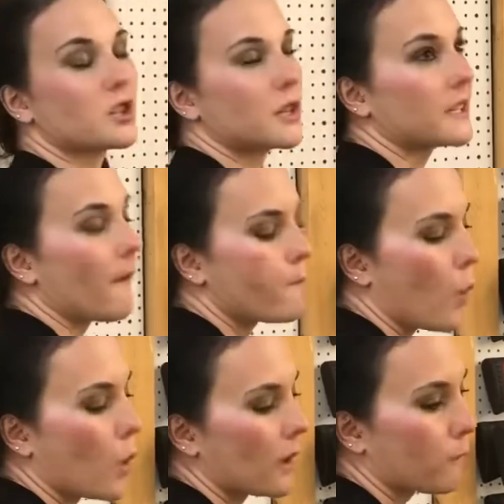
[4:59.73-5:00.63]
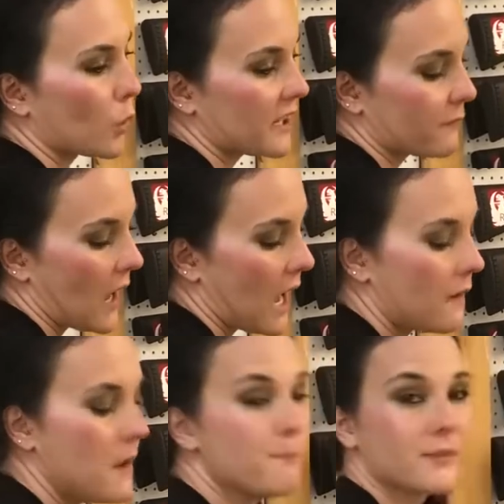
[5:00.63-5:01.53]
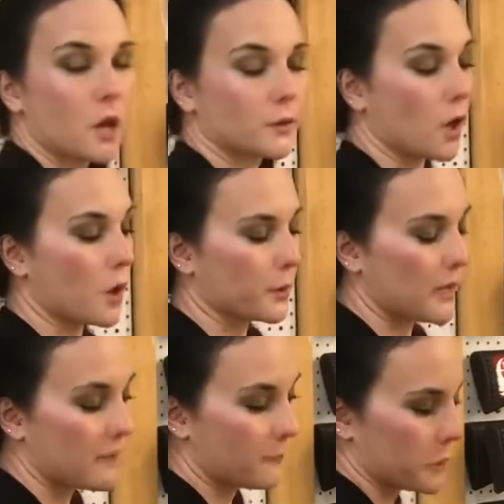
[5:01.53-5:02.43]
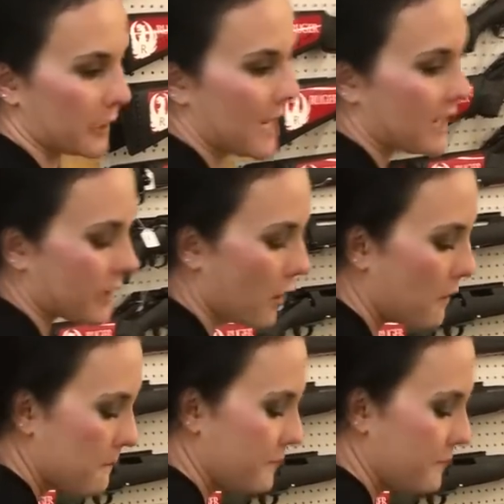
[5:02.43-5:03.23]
she's 445. Those are threaded for your y'all.